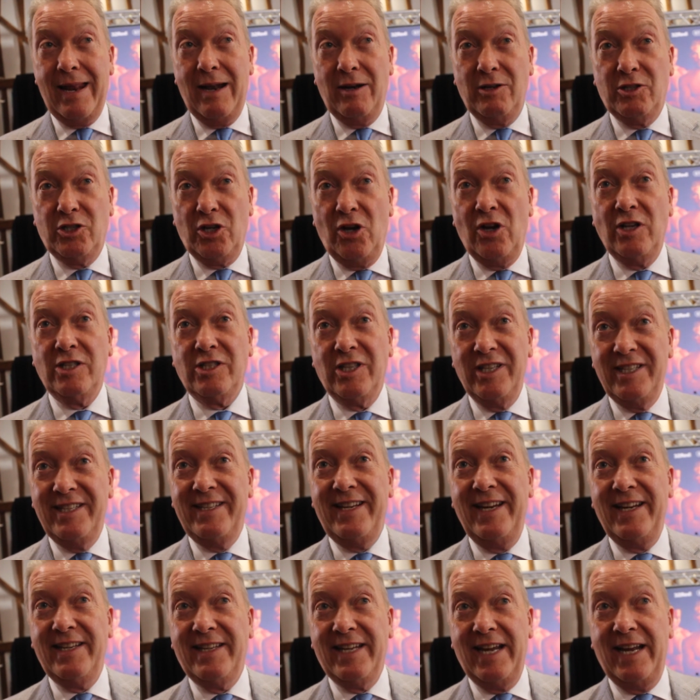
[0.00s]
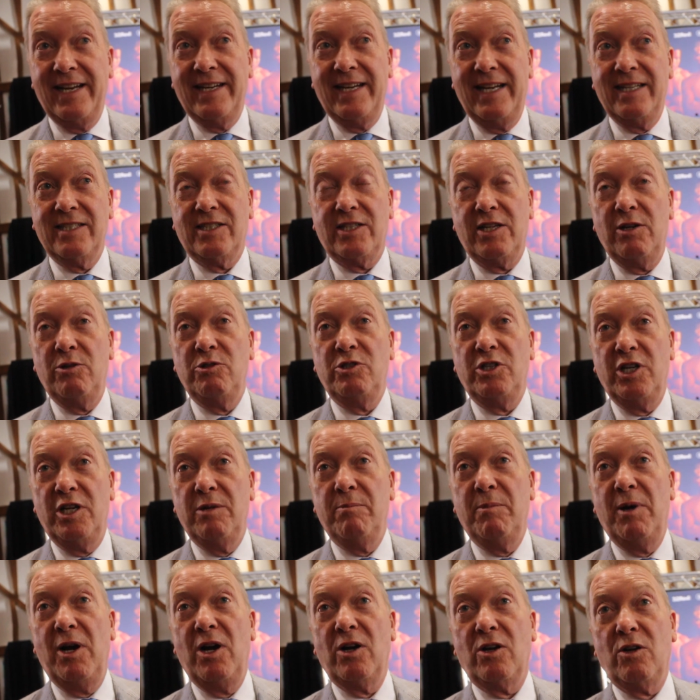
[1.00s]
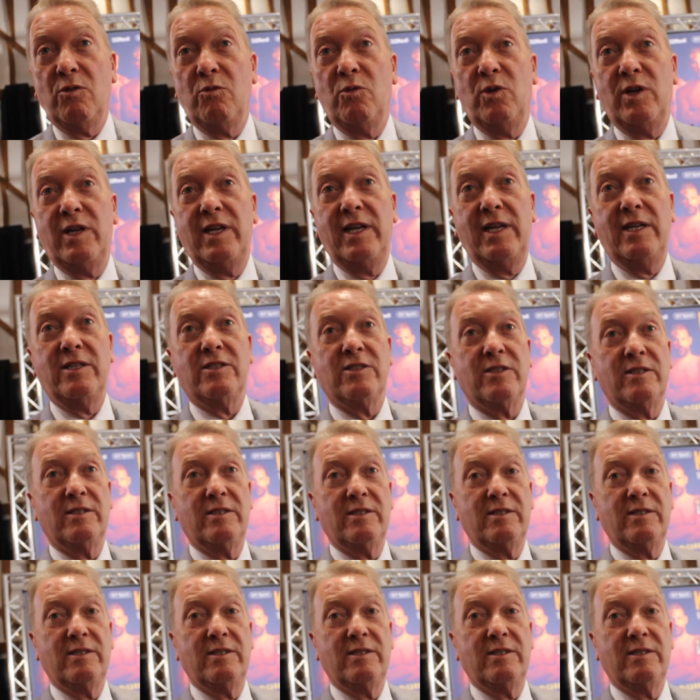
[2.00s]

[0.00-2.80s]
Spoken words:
Tyson did that. That tells you the mark of what he is.